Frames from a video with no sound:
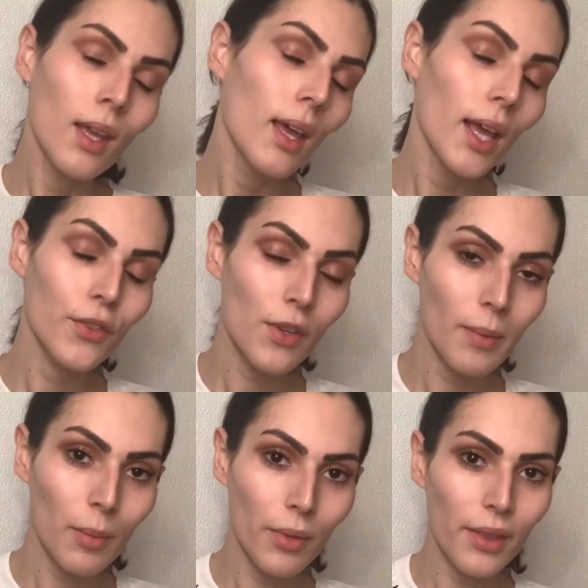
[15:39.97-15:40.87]
And
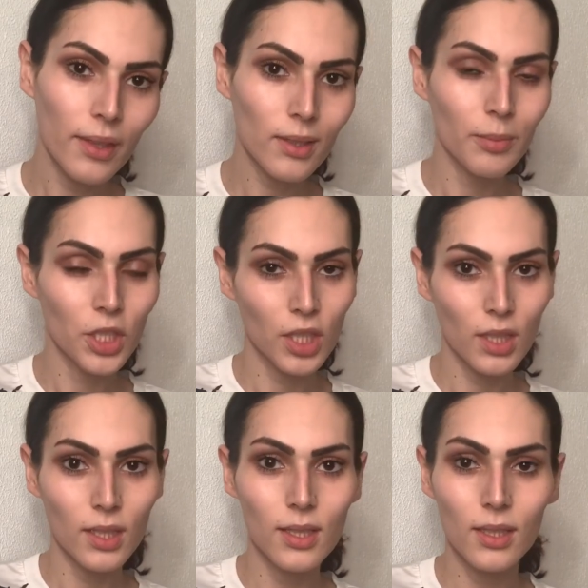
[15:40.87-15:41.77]
remember, this
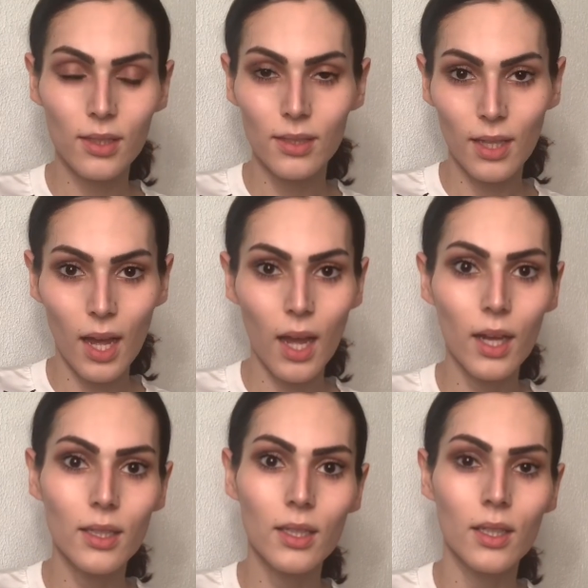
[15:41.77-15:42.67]
machine does
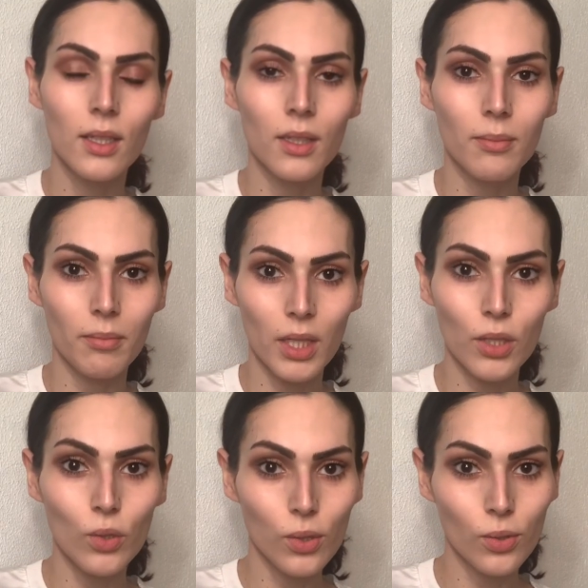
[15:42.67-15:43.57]
not make
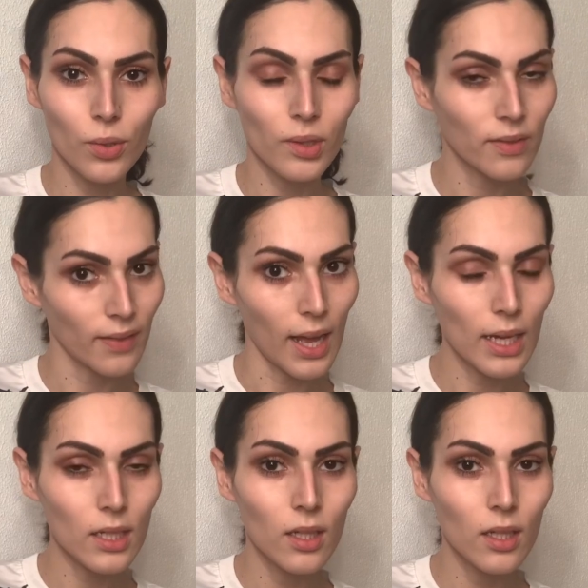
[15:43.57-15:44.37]
you lose fat.